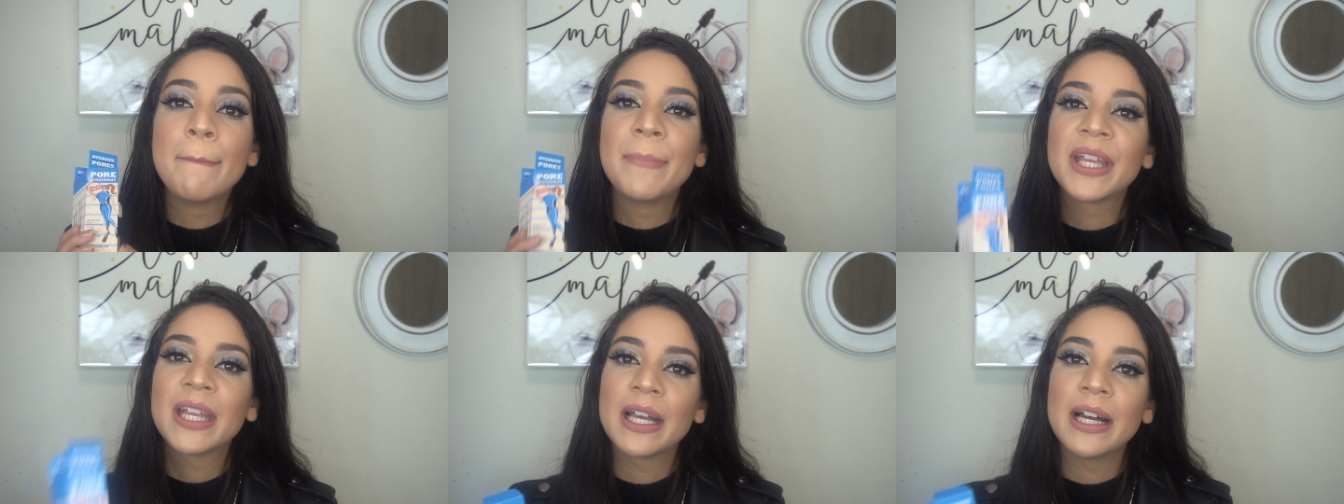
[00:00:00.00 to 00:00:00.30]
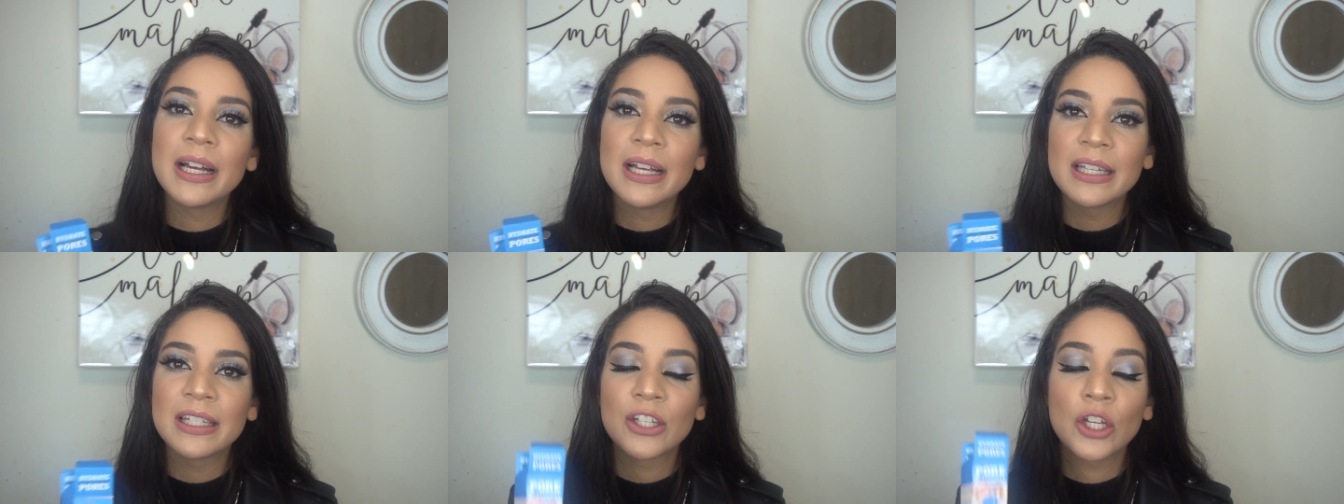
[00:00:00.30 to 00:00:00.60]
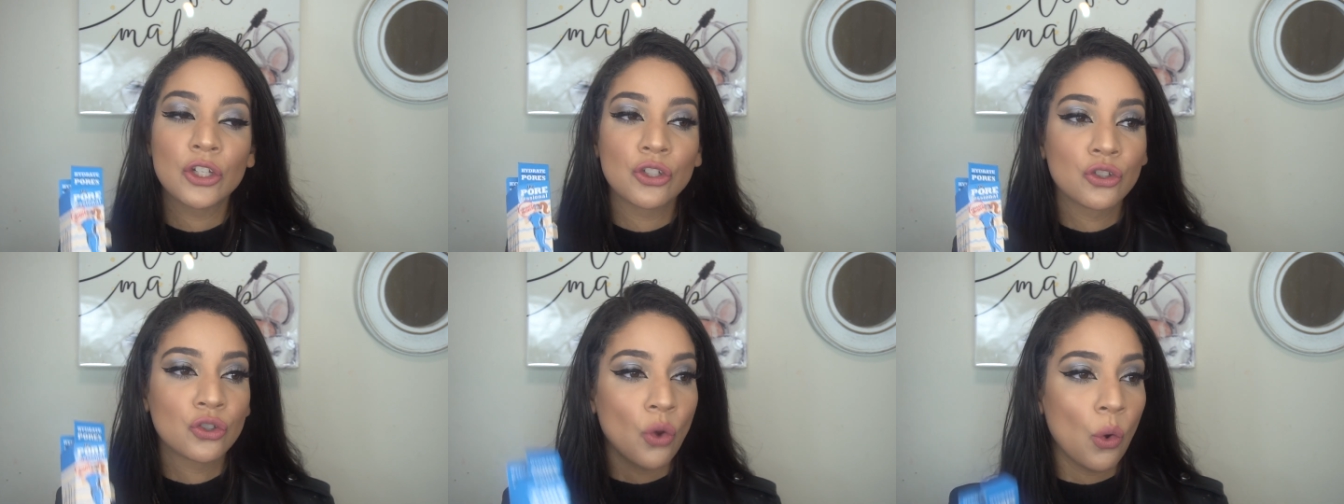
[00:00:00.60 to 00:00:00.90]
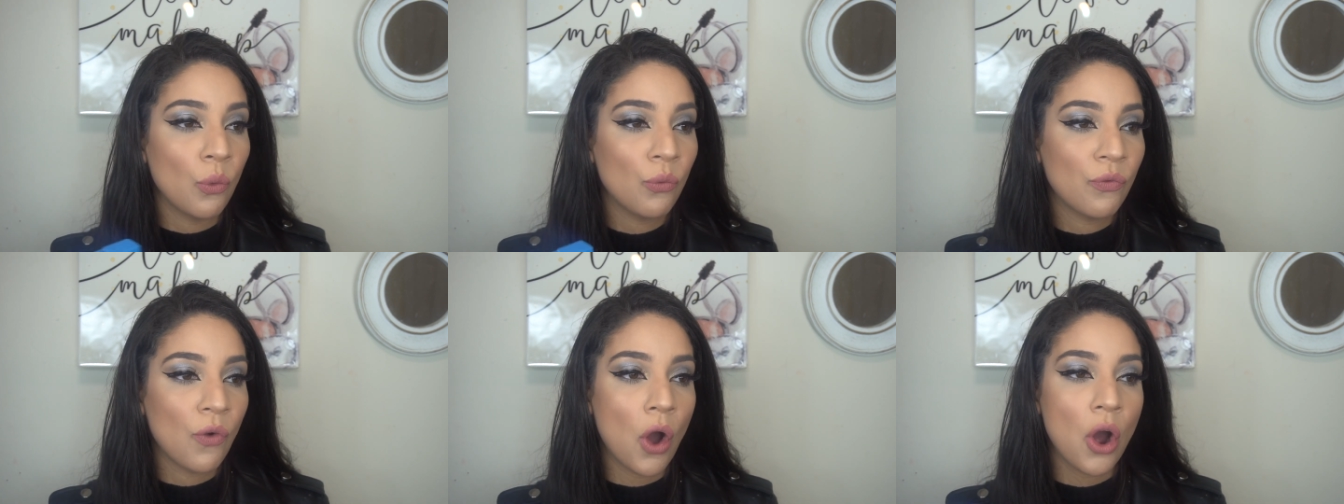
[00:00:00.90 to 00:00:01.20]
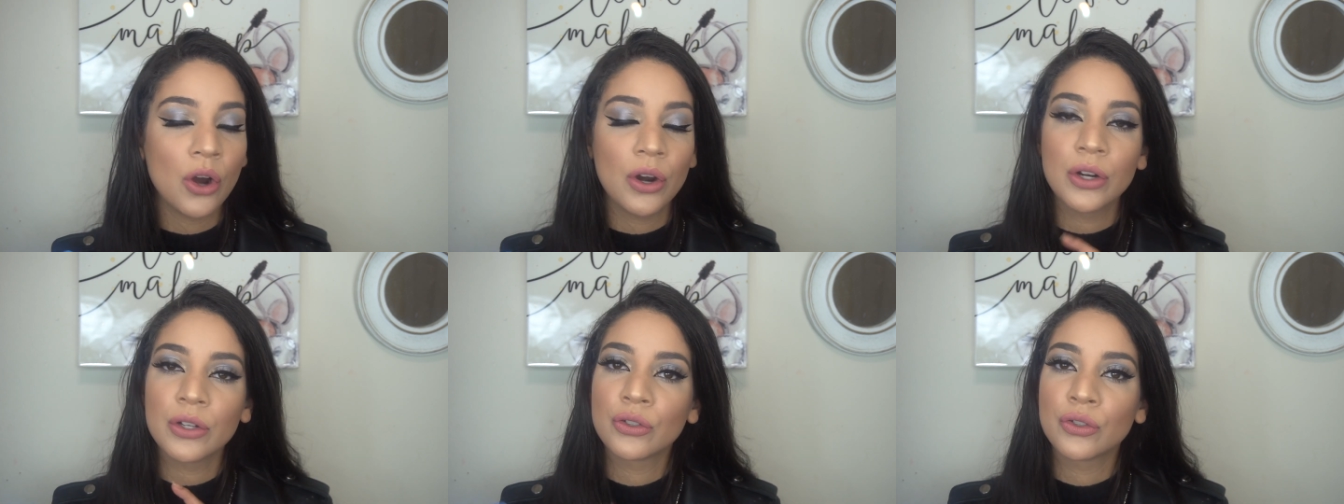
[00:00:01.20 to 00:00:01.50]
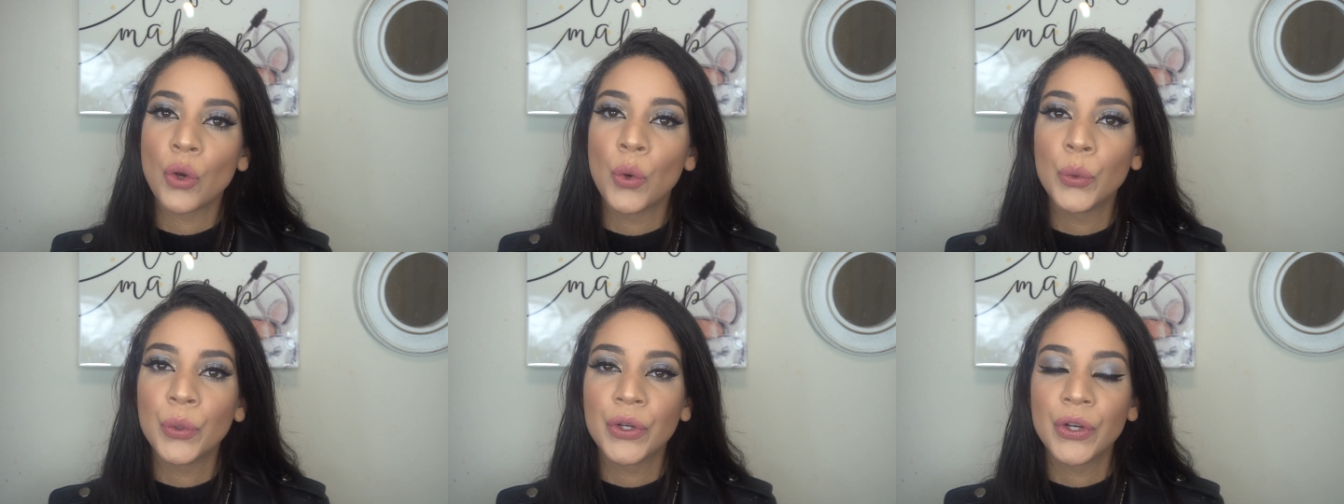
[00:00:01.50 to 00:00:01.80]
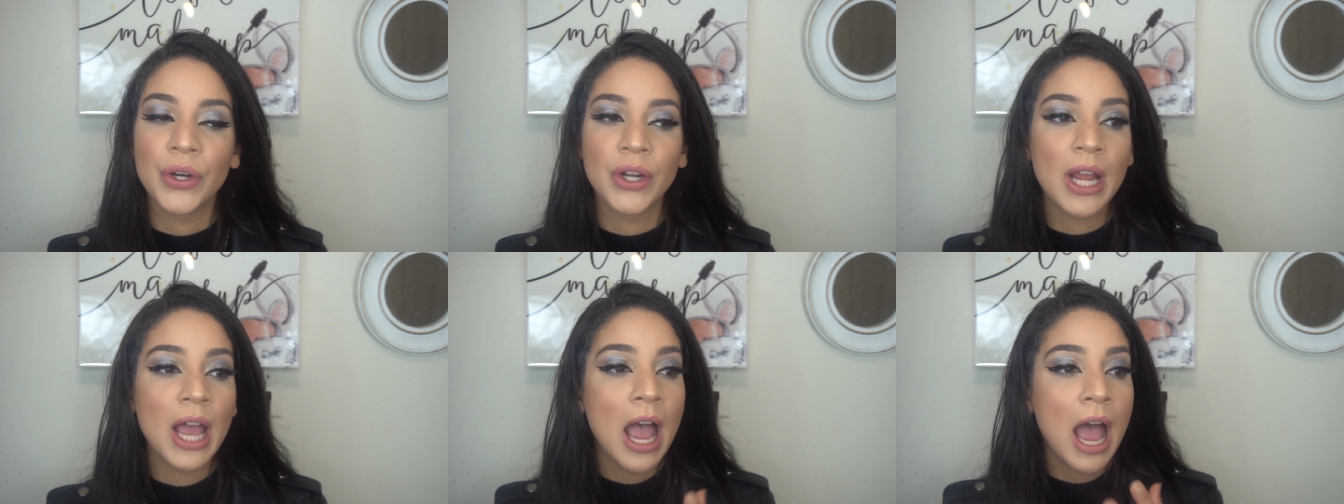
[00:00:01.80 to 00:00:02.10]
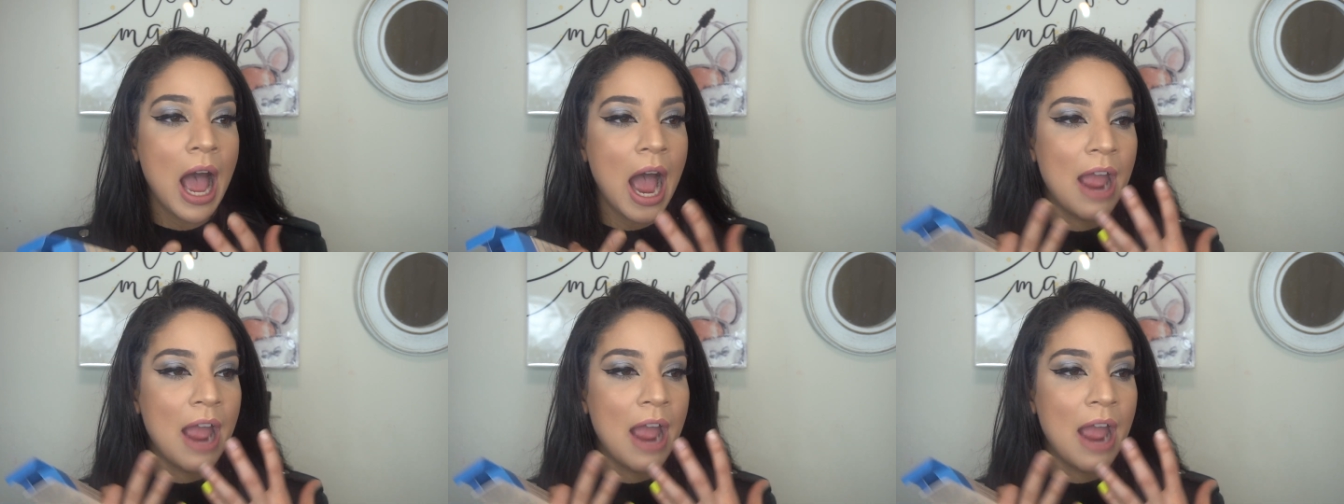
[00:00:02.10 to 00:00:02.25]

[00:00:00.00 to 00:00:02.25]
because so far so good.